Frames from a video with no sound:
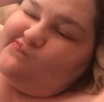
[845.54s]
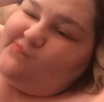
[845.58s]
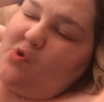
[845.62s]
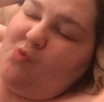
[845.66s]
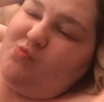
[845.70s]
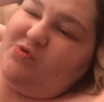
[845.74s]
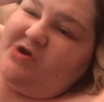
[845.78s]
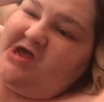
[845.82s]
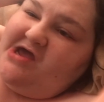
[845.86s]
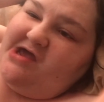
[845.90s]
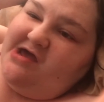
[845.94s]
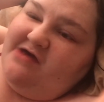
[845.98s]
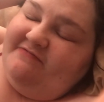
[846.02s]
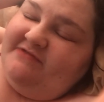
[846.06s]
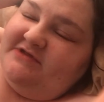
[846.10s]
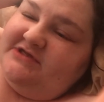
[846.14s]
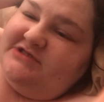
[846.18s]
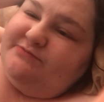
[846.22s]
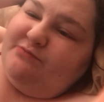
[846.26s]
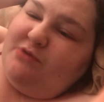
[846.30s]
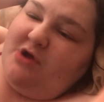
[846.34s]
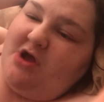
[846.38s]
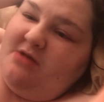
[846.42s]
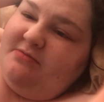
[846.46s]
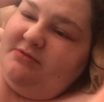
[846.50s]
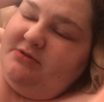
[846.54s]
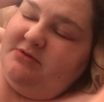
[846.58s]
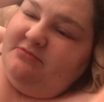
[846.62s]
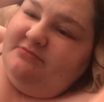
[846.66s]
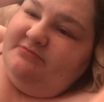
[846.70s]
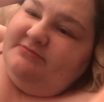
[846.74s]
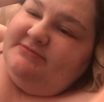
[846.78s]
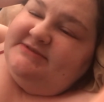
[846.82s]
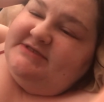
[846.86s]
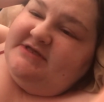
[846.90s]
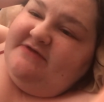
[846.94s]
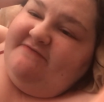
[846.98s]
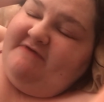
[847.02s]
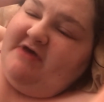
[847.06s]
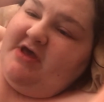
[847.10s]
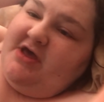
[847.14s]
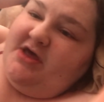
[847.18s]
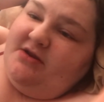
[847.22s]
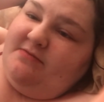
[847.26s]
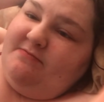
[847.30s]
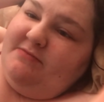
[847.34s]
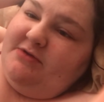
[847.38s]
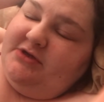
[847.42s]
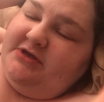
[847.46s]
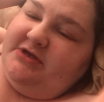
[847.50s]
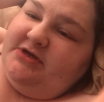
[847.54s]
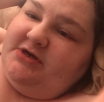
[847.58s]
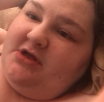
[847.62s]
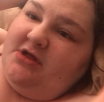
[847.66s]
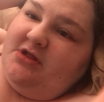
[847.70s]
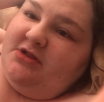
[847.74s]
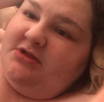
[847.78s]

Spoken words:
would I have these problems if I had $1 million?